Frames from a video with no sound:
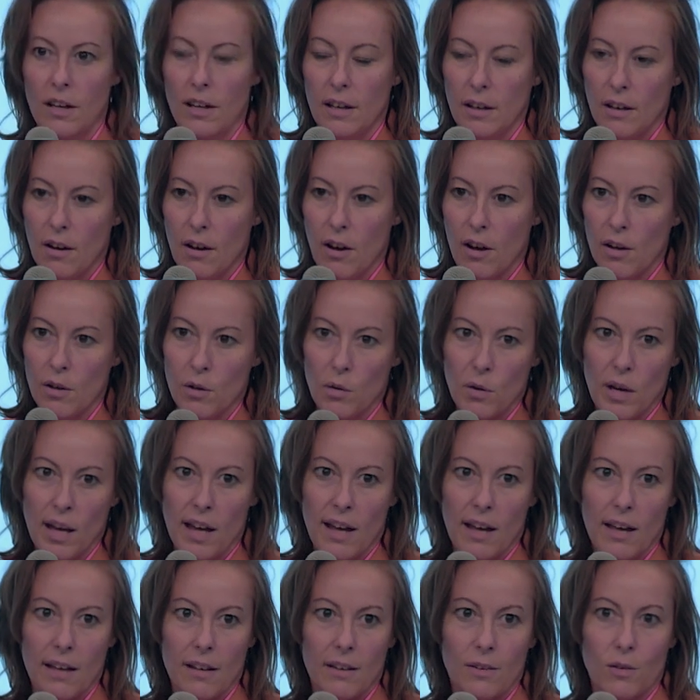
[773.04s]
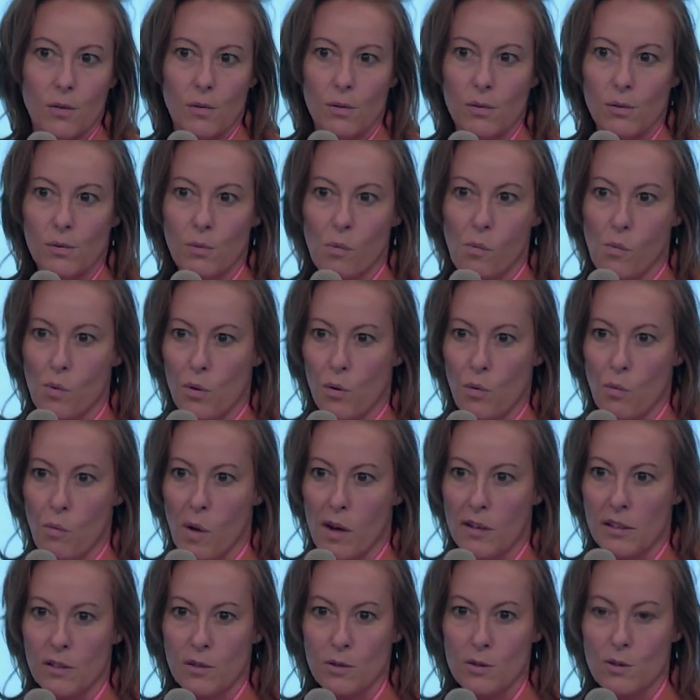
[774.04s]
AutoCAD or their
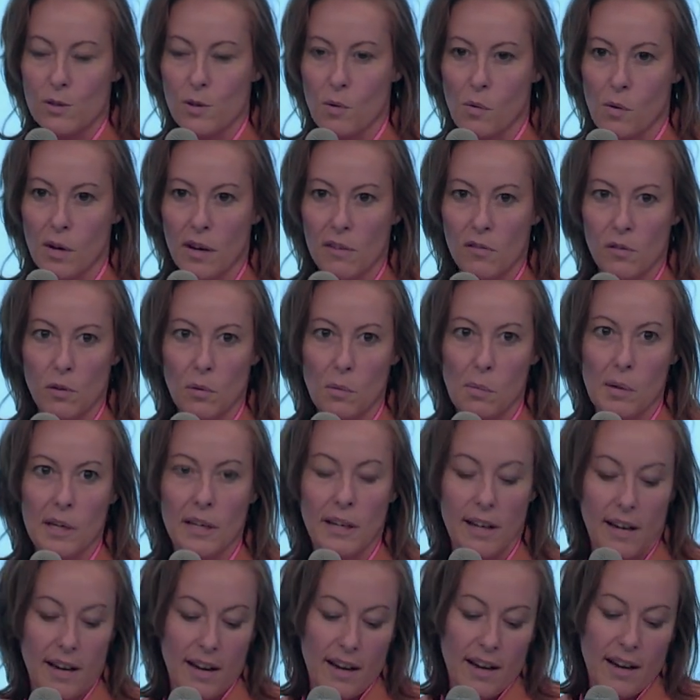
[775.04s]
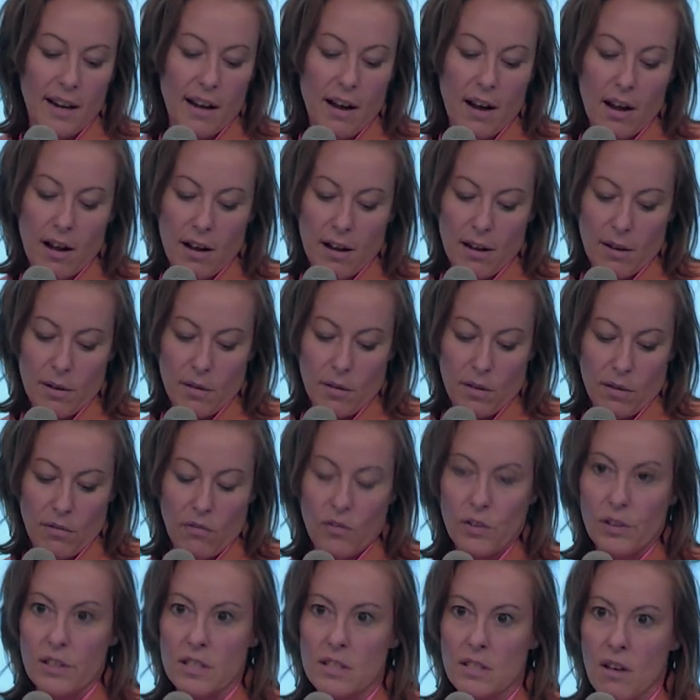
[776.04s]
renders or whatever. But the
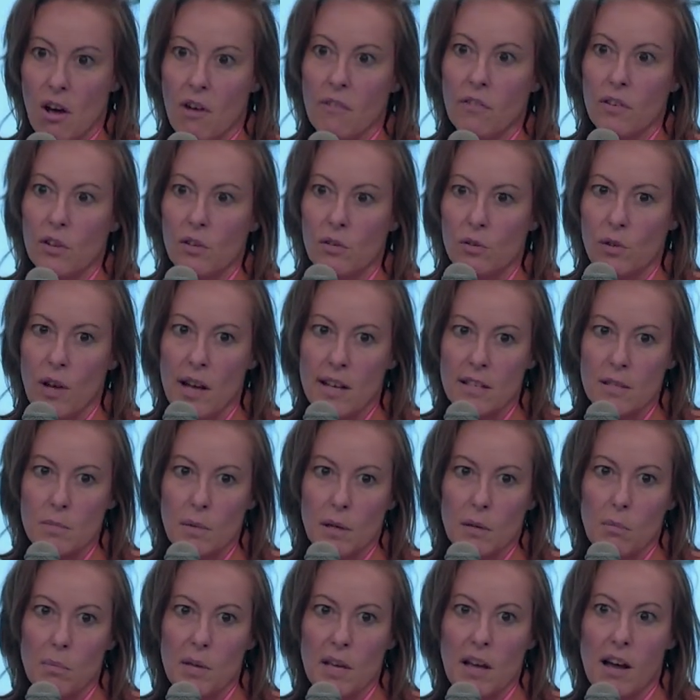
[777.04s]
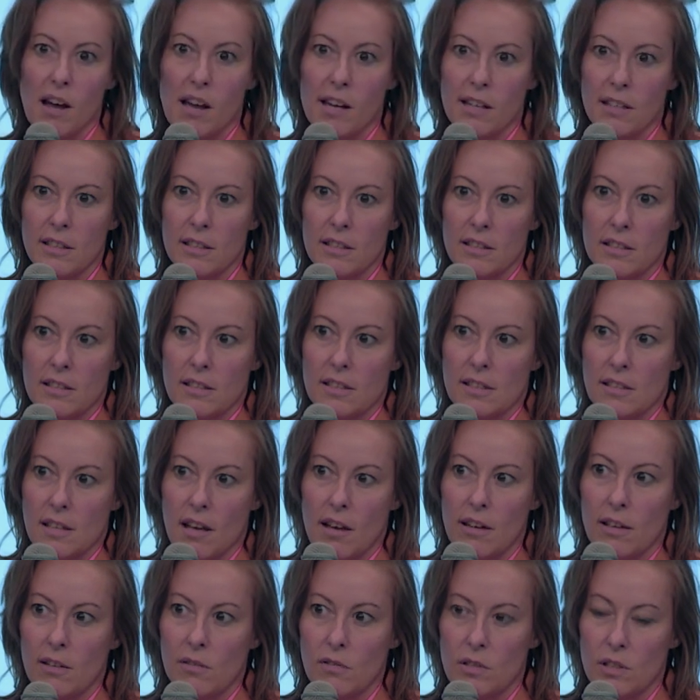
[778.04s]
philosophical aspect behind, it's
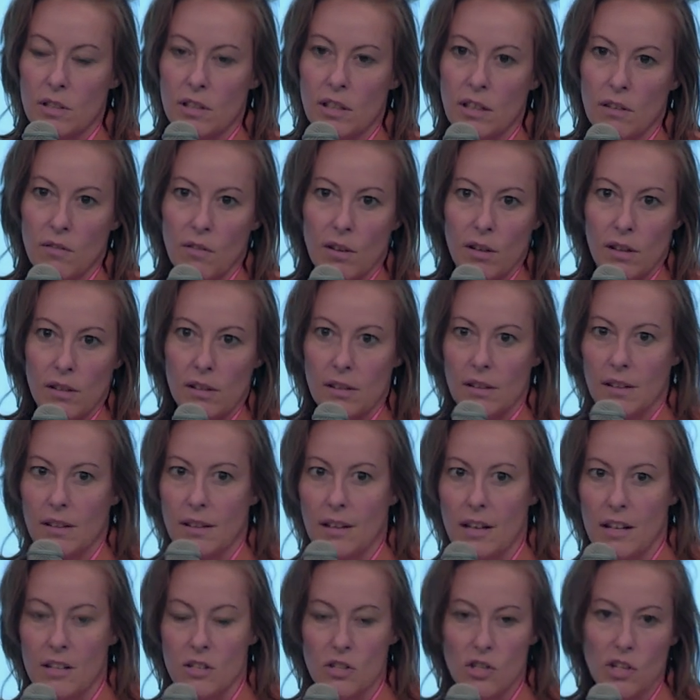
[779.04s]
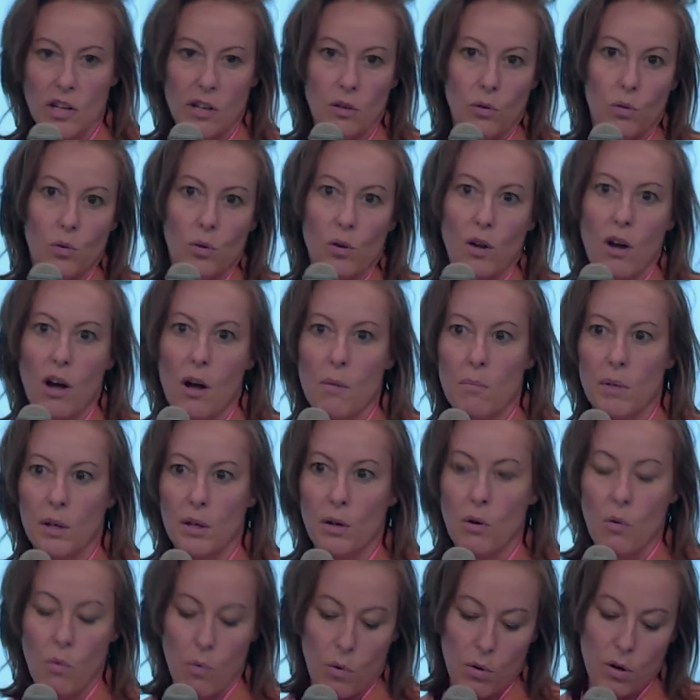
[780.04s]
kind of to give a general common
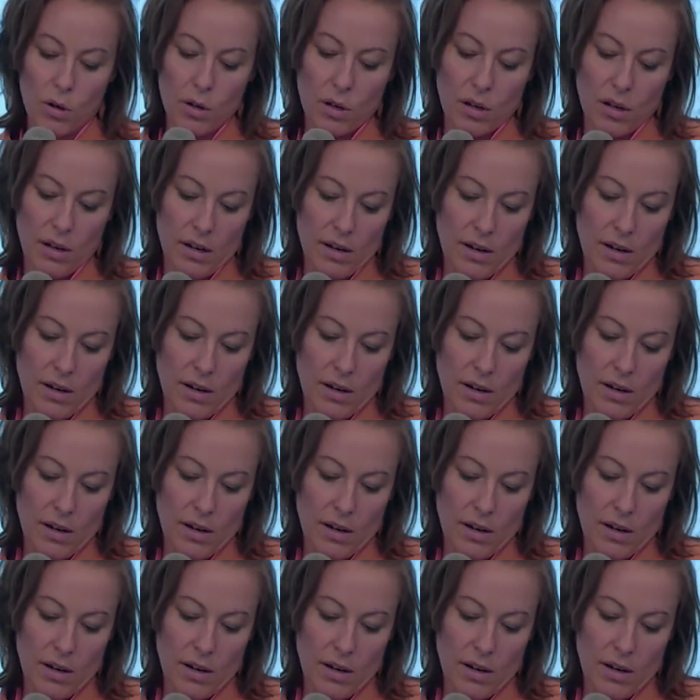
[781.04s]
core.